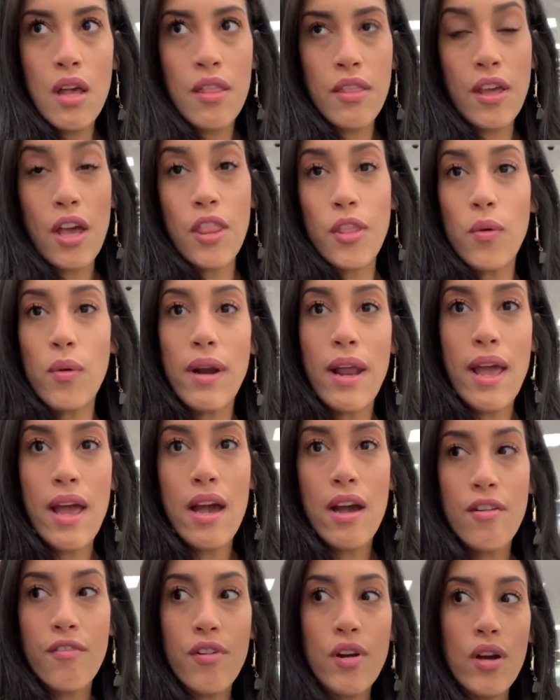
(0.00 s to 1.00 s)
the other one I
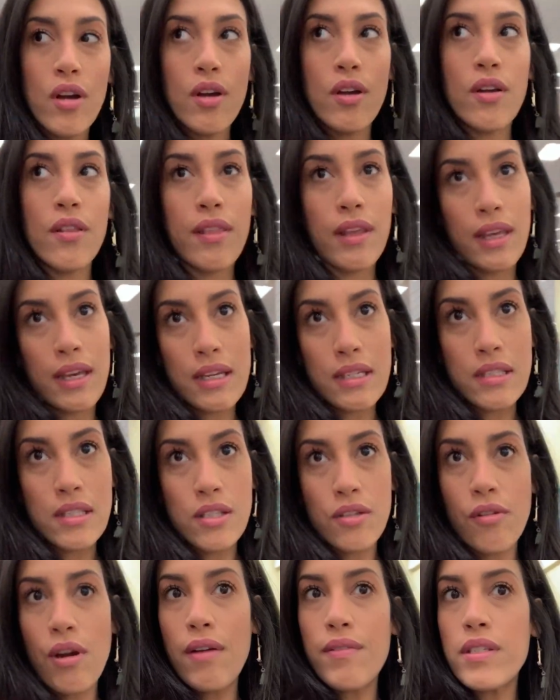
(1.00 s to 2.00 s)
have the kids
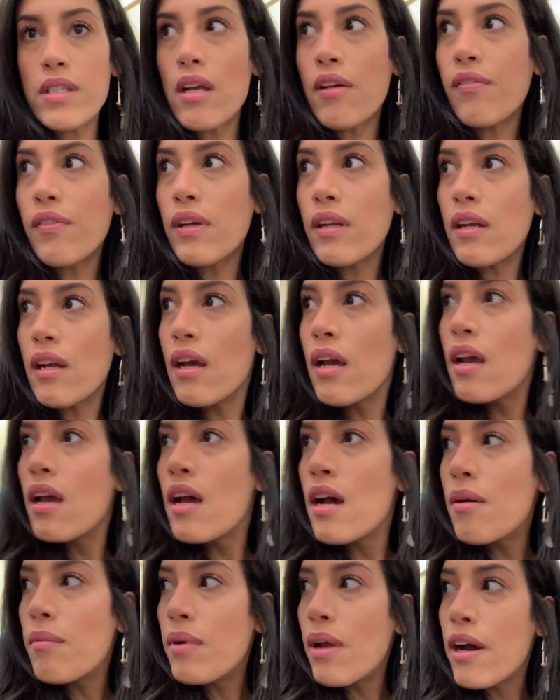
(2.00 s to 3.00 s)
craft stuff in.
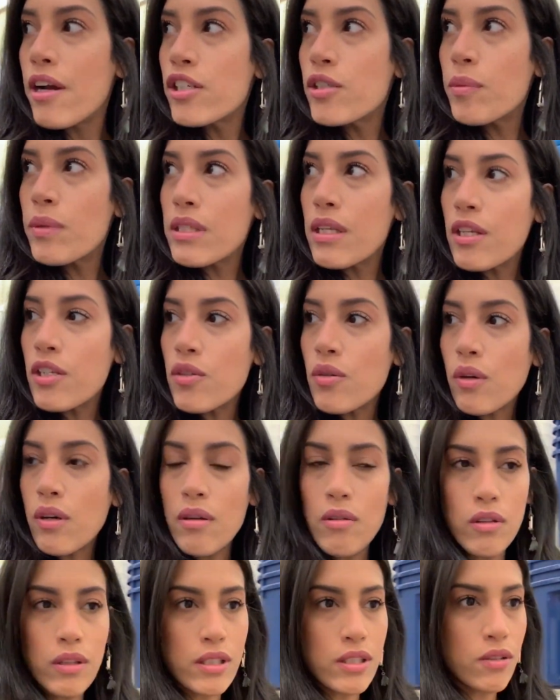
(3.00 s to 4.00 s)
I'm not 100% sure.
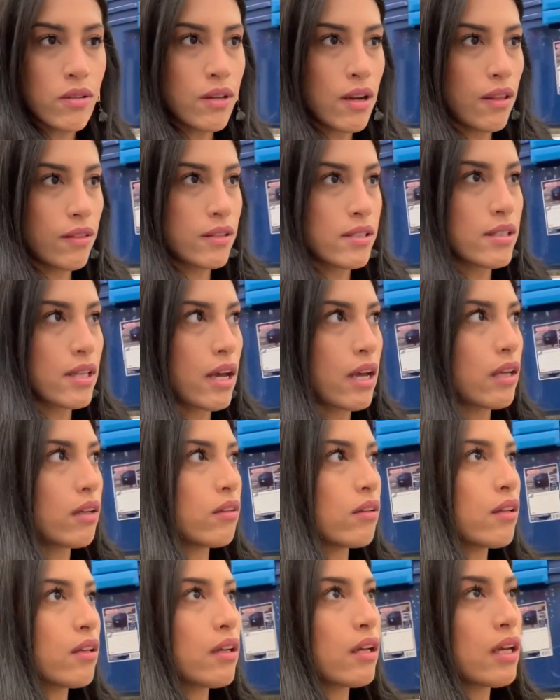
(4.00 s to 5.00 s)
Oh, let's go down this
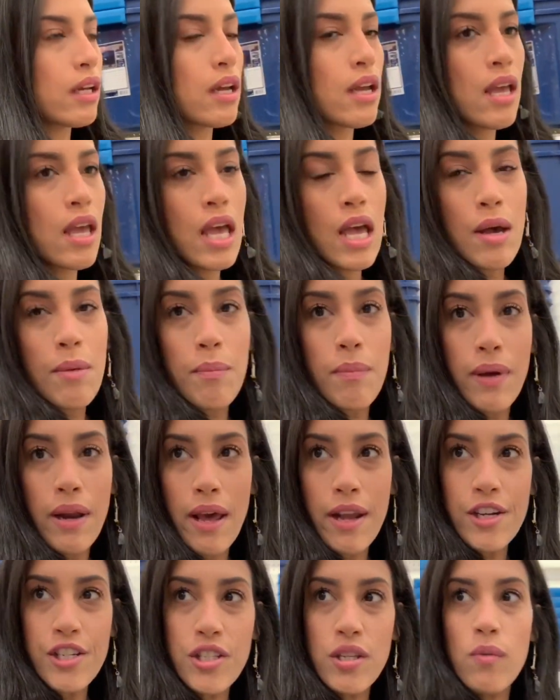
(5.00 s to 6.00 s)
aisle. But
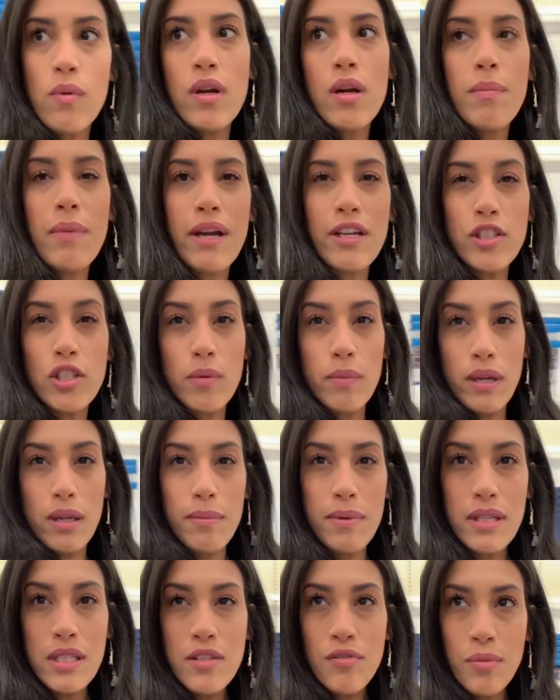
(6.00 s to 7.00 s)
I just don't want to buy too many
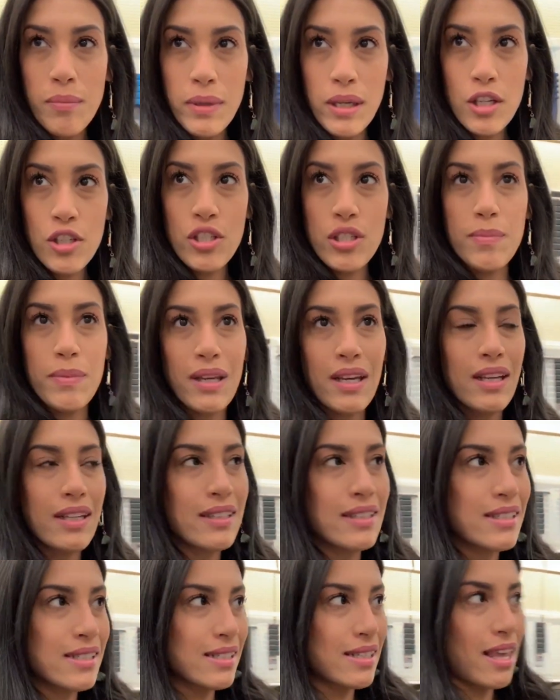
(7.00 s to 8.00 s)
bins from here, just
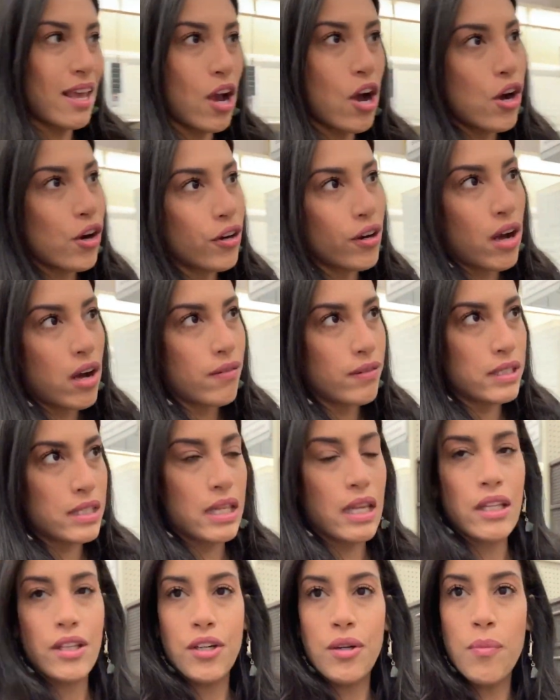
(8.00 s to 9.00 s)
because they are
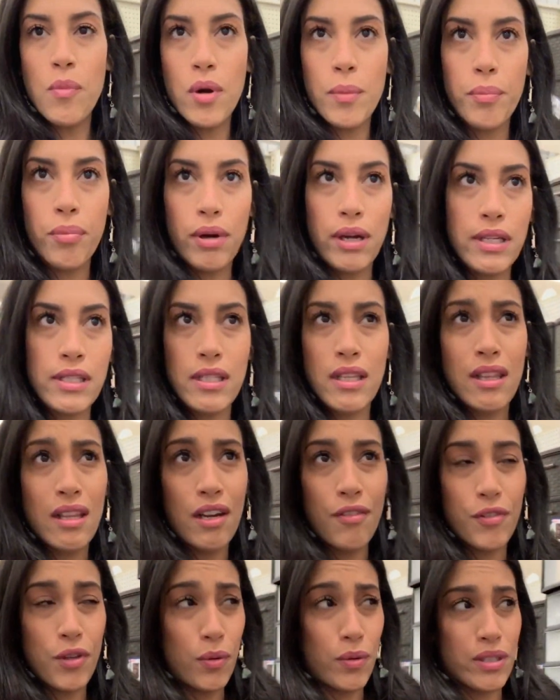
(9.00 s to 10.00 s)
obviously a little more pricey
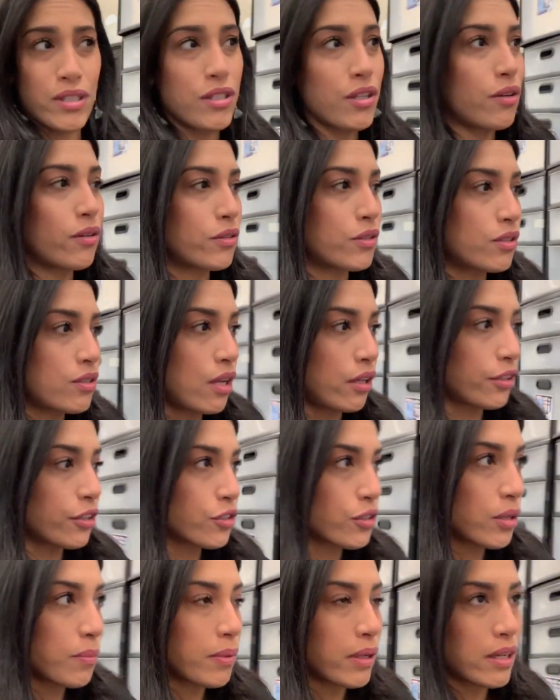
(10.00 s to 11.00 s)
than if you were to go to Dollar
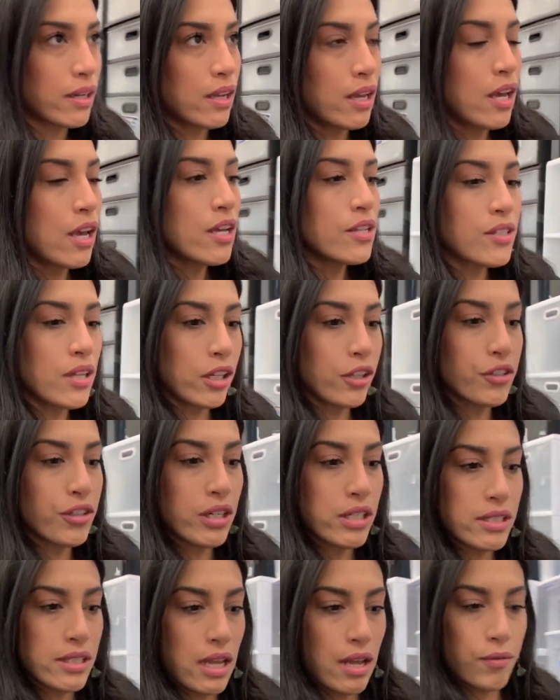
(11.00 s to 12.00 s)
Tree, but Dollar Tree
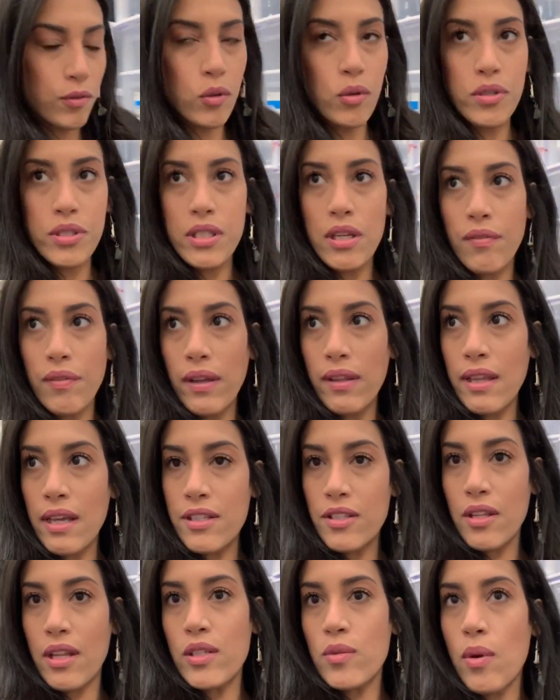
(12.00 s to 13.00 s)
doesn't have cool stuff like
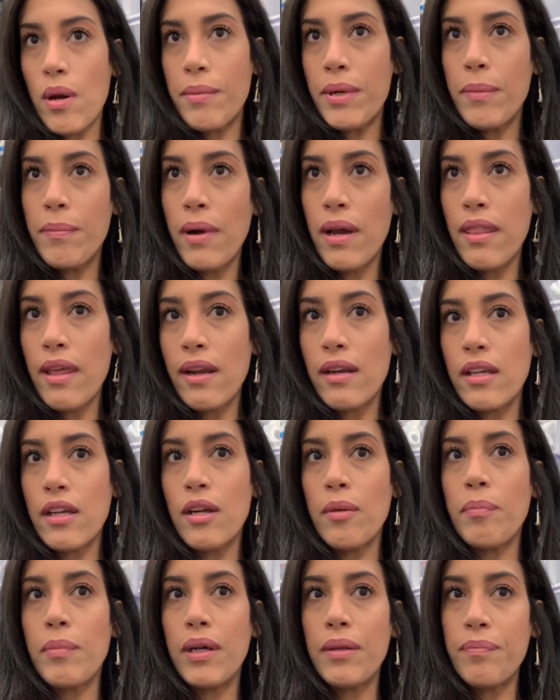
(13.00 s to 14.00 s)
that, so that's why I'm going to buy that
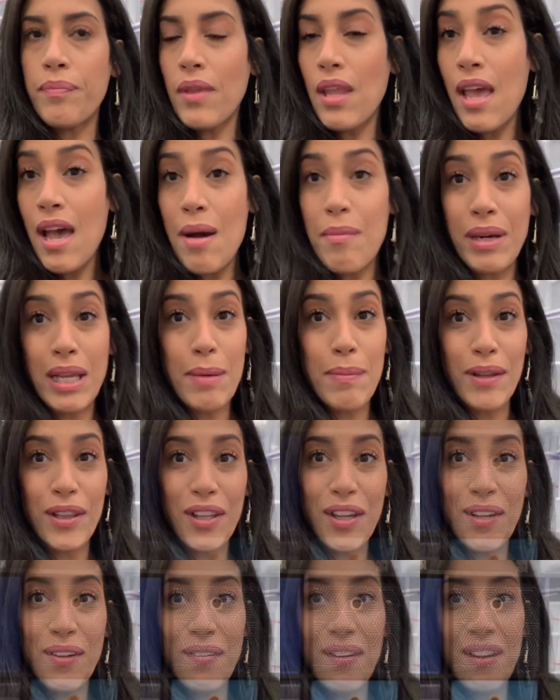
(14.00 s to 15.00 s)
here, but I'm going to keep on looking